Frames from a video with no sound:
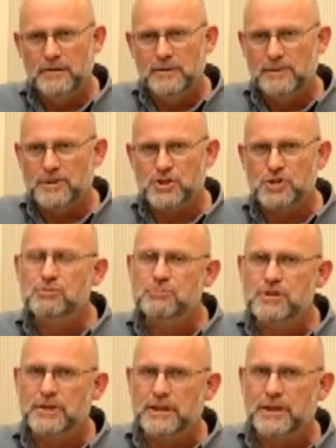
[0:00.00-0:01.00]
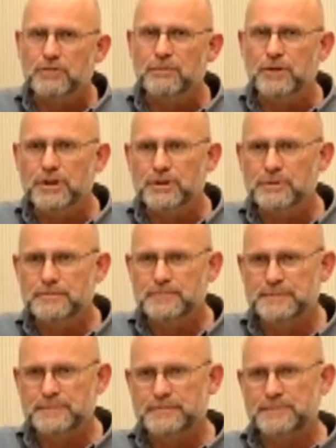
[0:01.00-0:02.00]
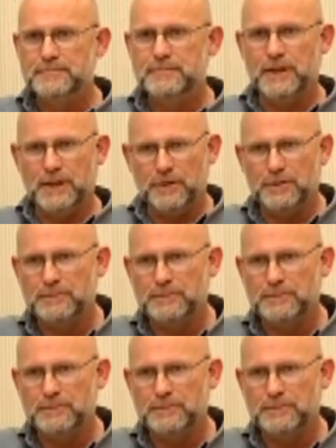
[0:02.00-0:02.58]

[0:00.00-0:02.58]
The shoe's on the other foot. Thank you.